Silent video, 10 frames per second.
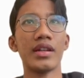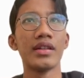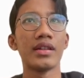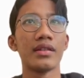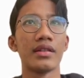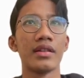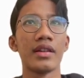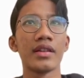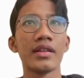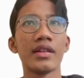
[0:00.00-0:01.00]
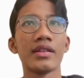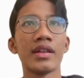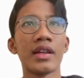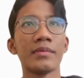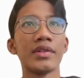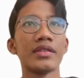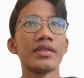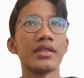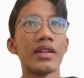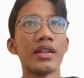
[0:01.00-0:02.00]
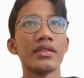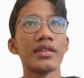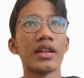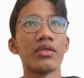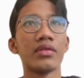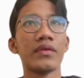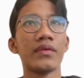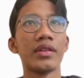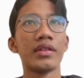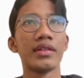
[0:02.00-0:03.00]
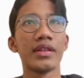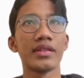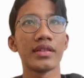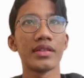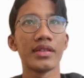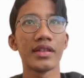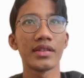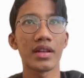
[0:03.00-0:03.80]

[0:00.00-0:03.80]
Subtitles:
Related rates help us understand how different things change